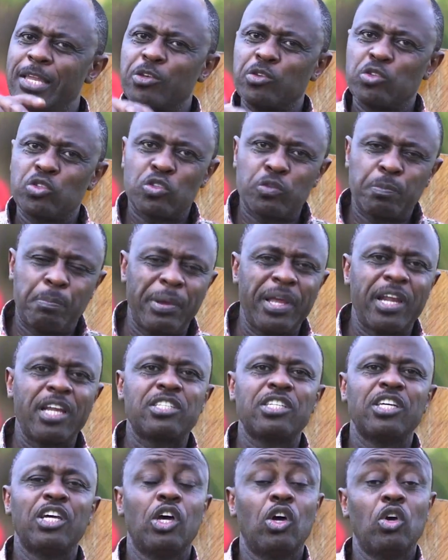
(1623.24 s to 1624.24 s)
in His
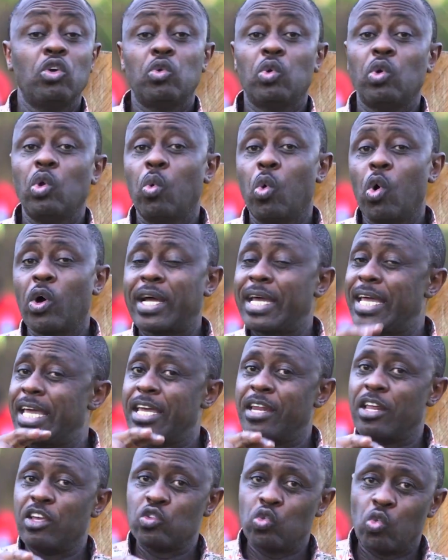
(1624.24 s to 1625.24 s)
Spirit. You'll walk
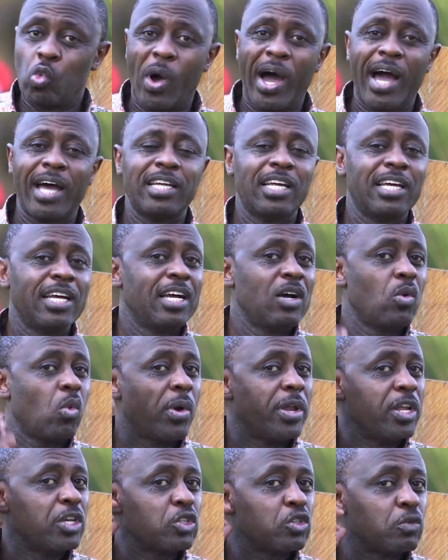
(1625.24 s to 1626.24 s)
in His Word.
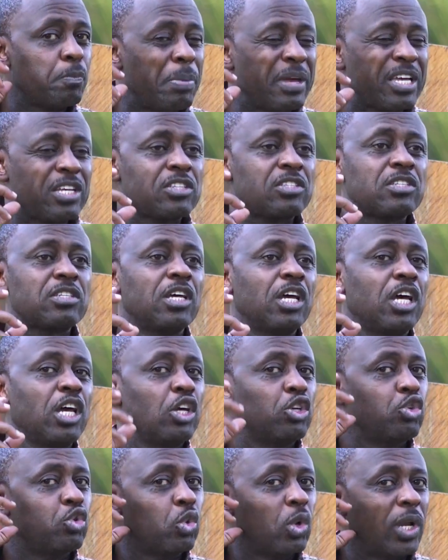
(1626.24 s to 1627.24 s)
When He speaks,
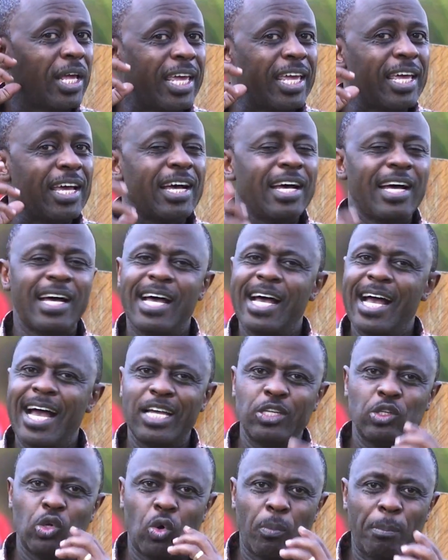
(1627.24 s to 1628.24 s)
you will hear
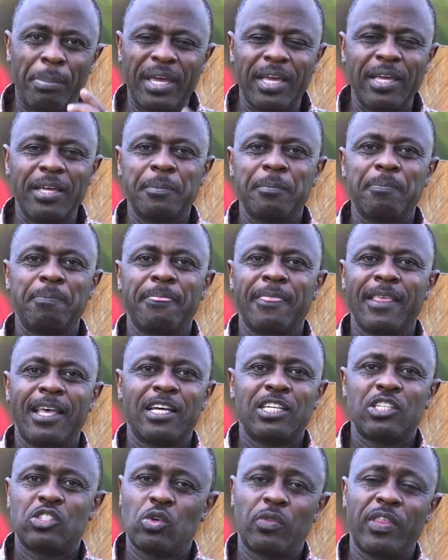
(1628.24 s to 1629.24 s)
and you'll obey,
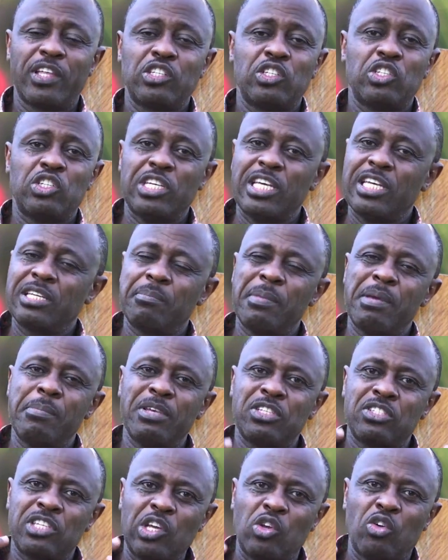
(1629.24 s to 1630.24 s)
so that it may
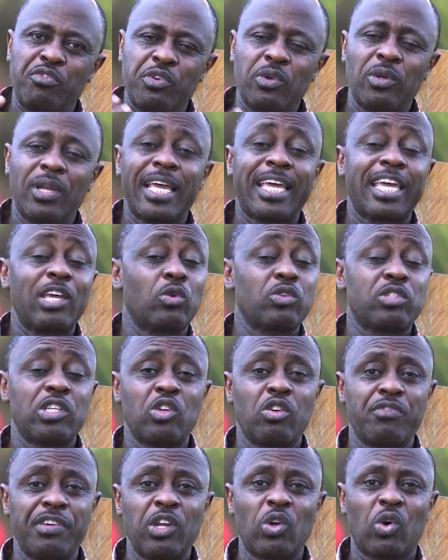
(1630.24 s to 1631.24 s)
be said of you like it was
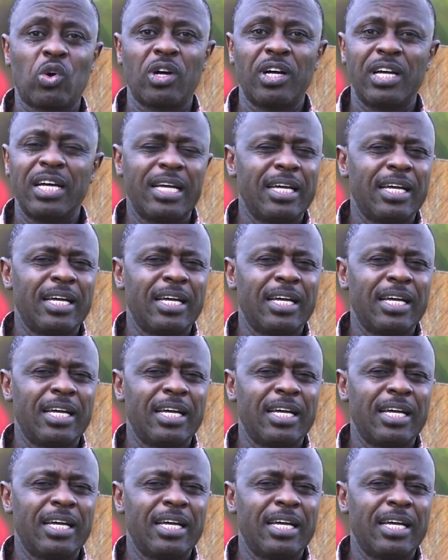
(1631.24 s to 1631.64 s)
said of Enoch.